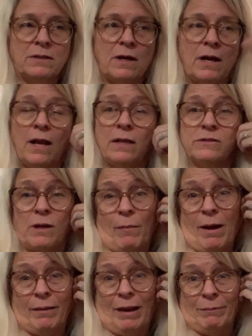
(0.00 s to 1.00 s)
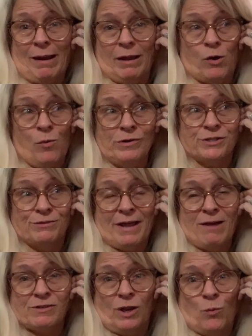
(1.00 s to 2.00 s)
And I'm not going to now.
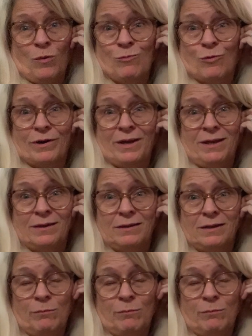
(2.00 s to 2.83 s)
It's only one more day.